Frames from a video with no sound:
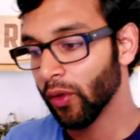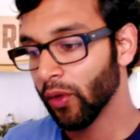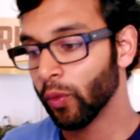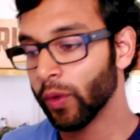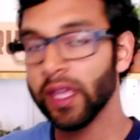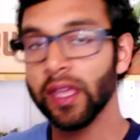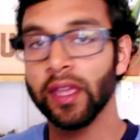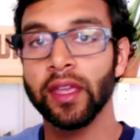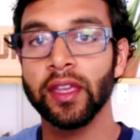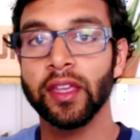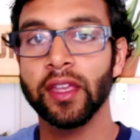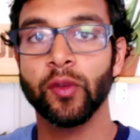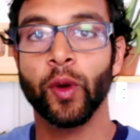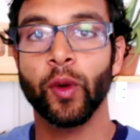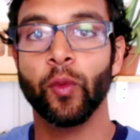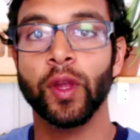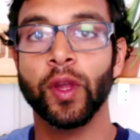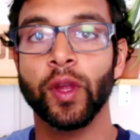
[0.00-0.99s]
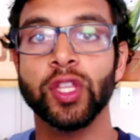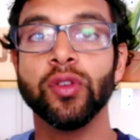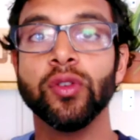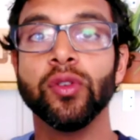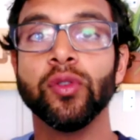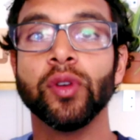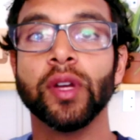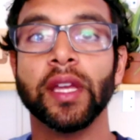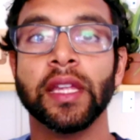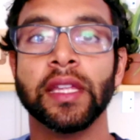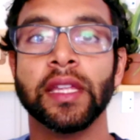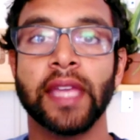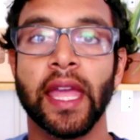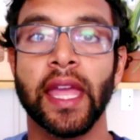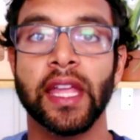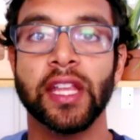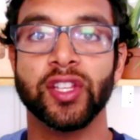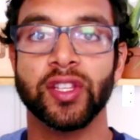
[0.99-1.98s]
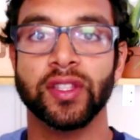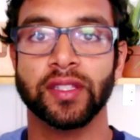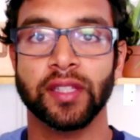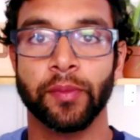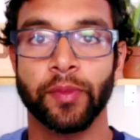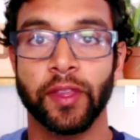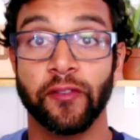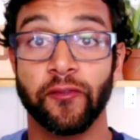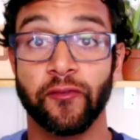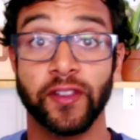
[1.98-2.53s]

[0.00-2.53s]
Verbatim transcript: When you engage in something